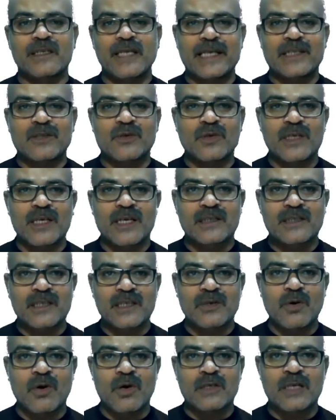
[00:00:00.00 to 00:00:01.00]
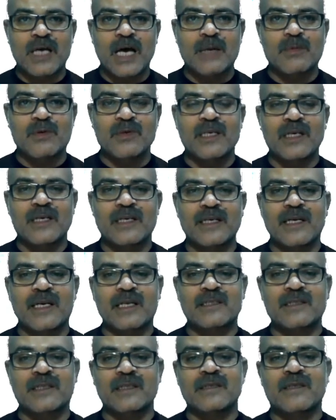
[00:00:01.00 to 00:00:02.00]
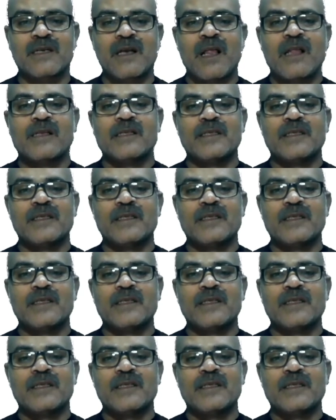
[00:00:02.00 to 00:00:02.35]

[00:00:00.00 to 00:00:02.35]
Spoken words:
nitro reduction, or carbonyl reduction.